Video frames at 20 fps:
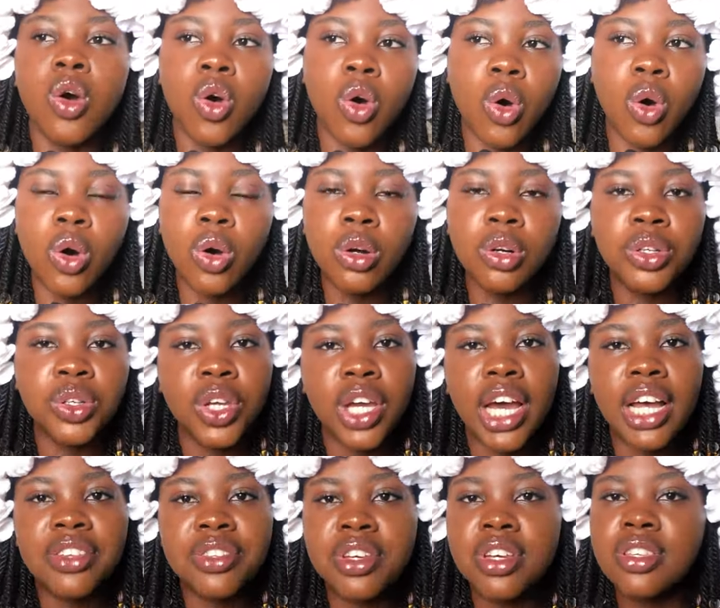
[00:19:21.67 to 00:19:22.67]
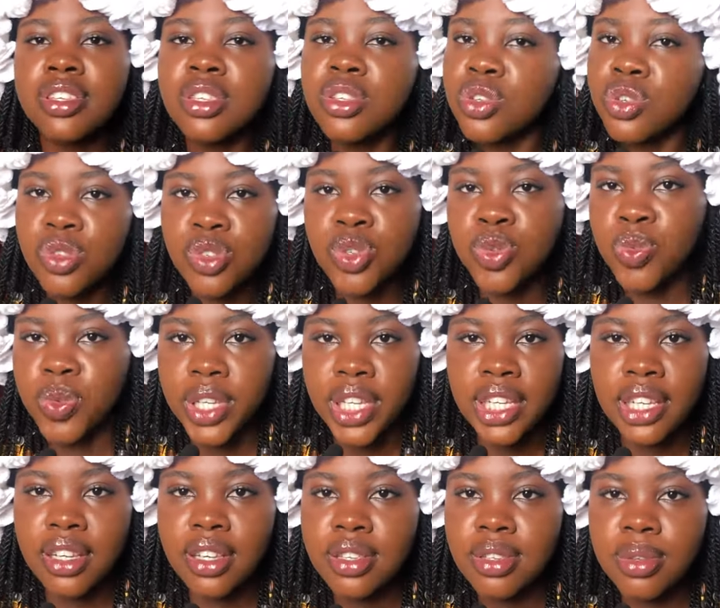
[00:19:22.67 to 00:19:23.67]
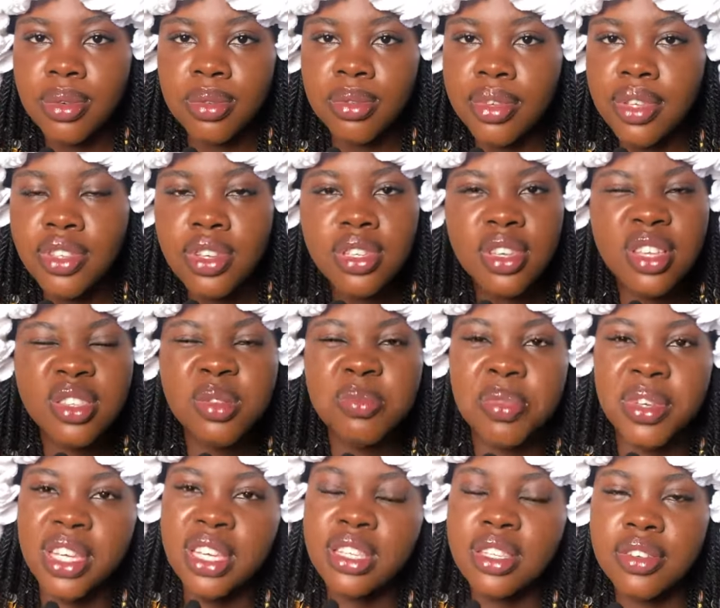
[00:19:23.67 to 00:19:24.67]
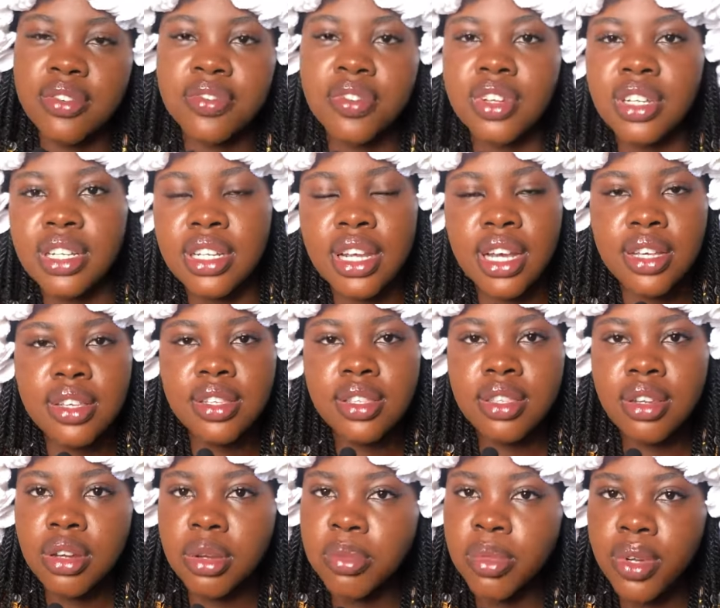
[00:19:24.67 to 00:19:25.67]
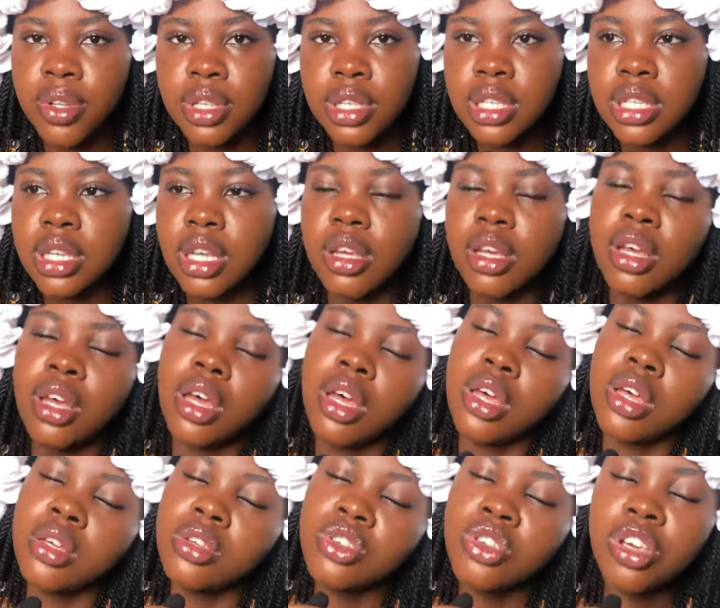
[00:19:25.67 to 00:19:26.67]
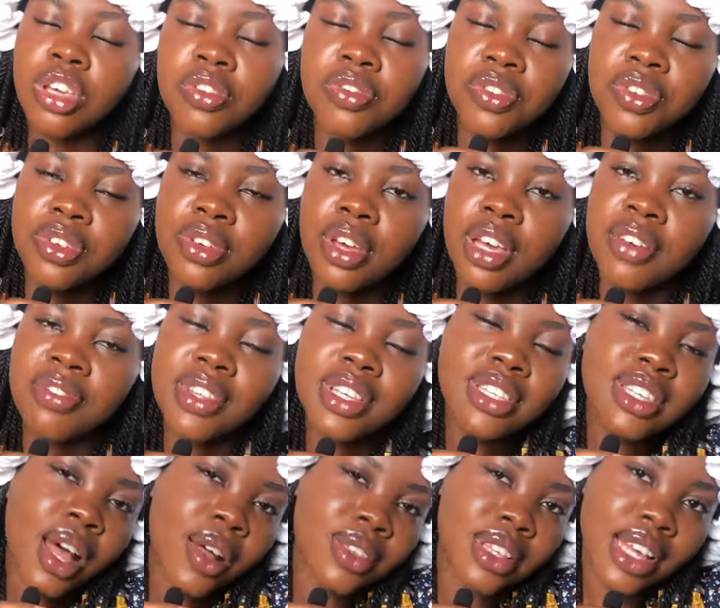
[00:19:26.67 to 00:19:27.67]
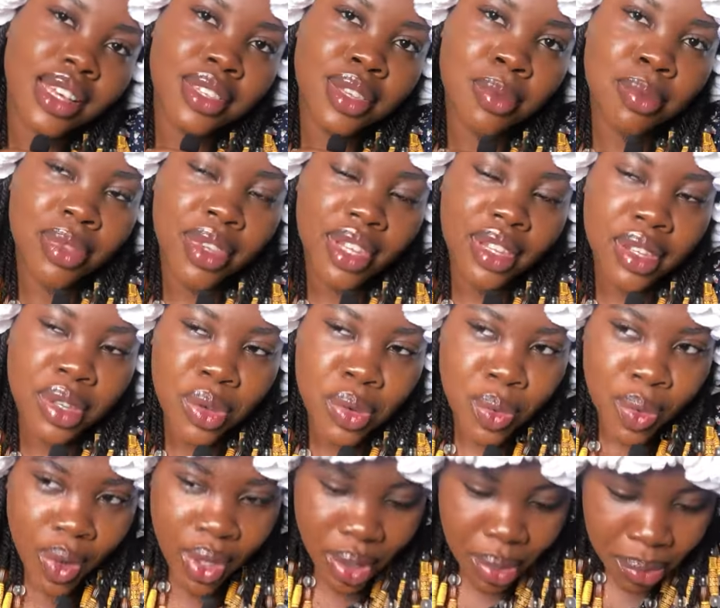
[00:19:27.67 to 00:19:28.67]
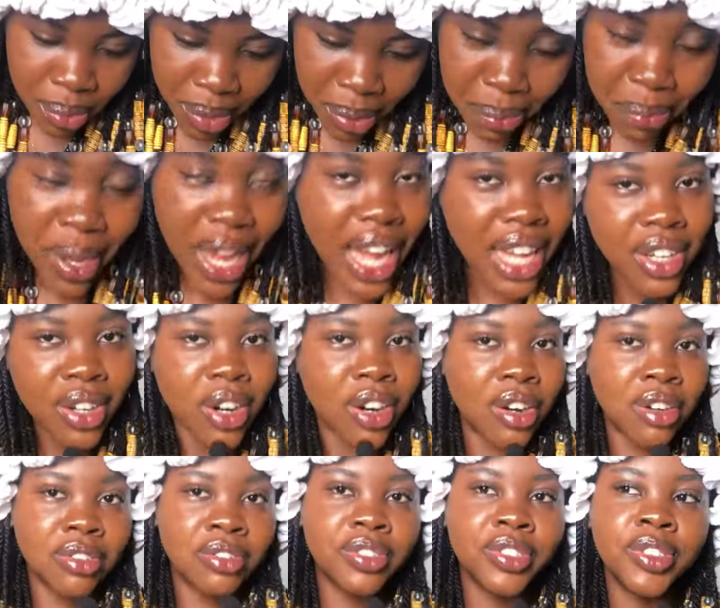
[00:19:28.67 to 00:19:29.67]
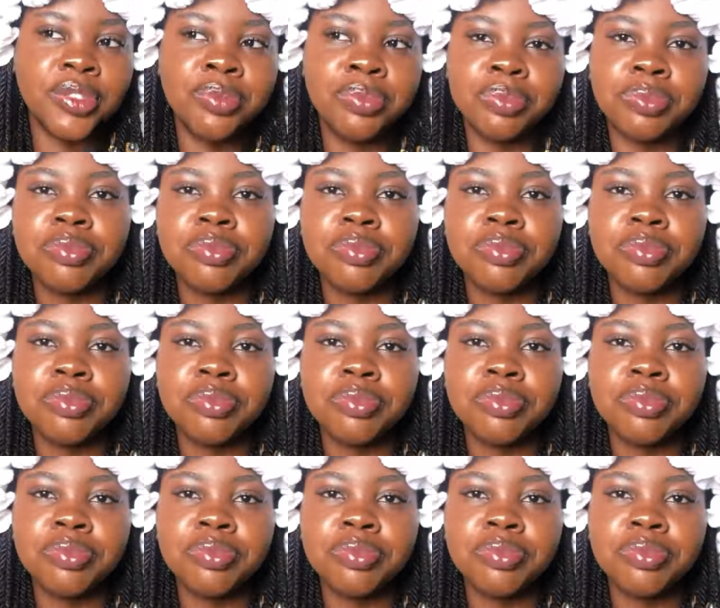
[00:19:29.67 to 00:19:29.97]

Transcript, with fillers: or you can just use wig so it's just going to be easy for the next three months so if you if this sounds like something you want to be part of